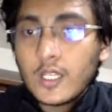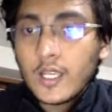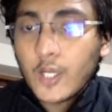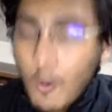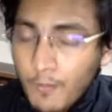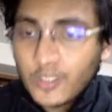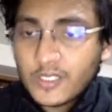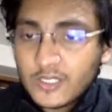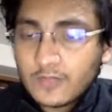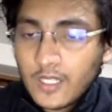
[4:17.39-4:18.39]

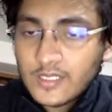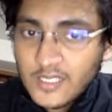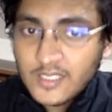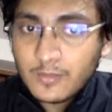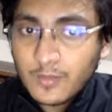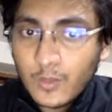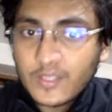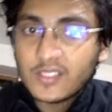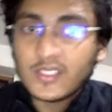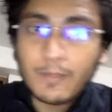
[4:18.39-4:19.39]
components of our system which
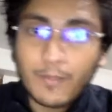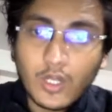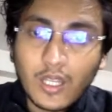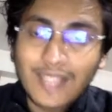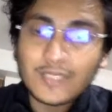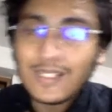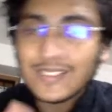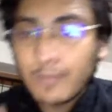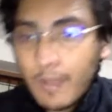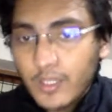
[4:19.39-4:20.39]
is the book as well as the
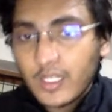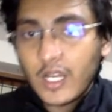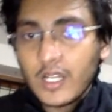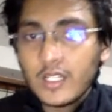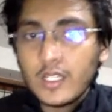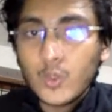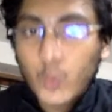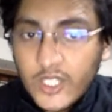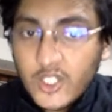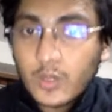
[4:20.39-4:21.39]
member card
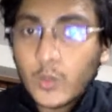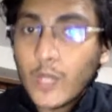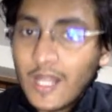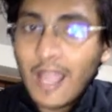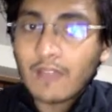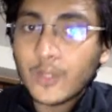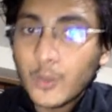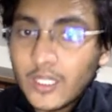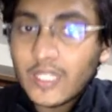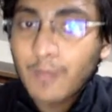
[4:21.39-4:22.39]
which will have
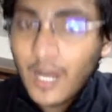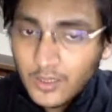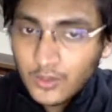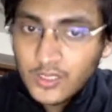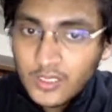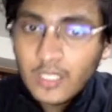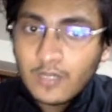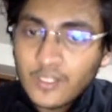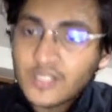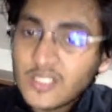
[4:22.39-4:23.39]
unique barcodes
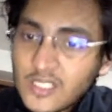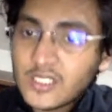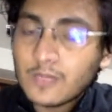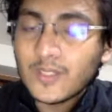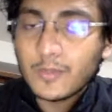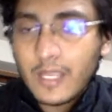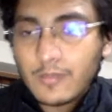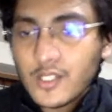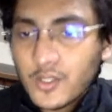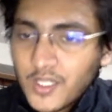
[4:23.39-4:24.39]
which the system will be able
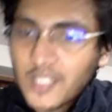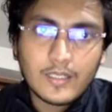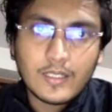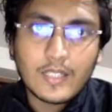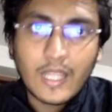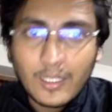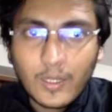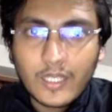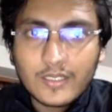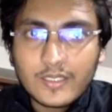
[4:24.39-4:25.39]
to read.
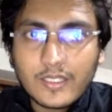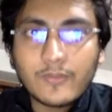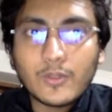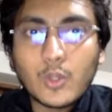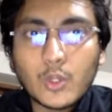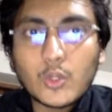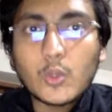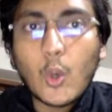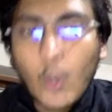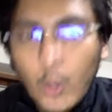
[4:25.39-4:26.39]
Likewise, if you go through
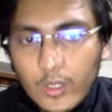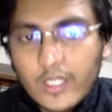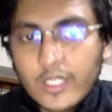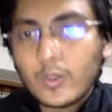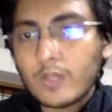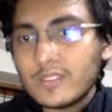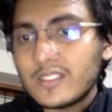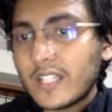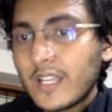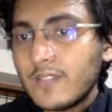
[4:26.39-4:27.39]
all the requirements
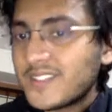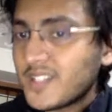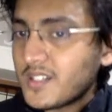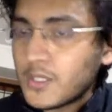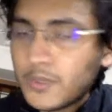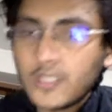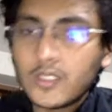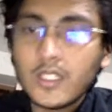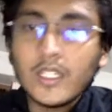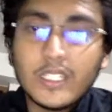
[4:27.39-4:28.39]
that I have listed down here,
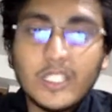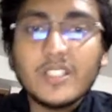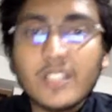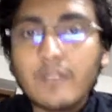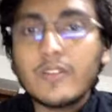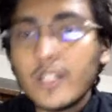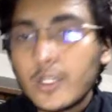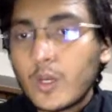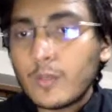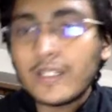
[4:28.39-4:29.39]
each and every
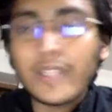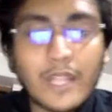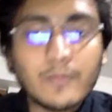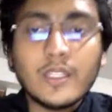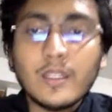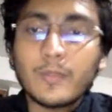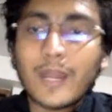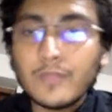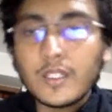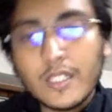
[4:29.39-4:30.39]
requirement can be
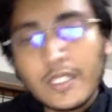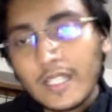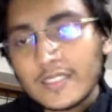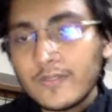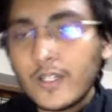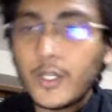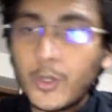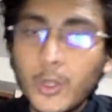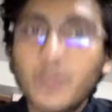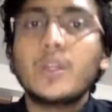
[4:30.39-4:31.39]
primarily classified into
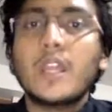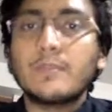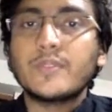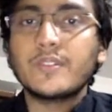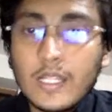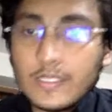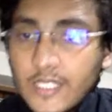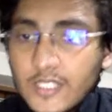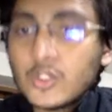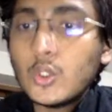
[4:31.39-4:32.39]
two types. Let
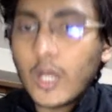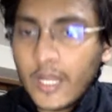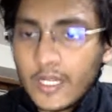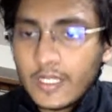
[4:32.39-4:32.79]
us go ahead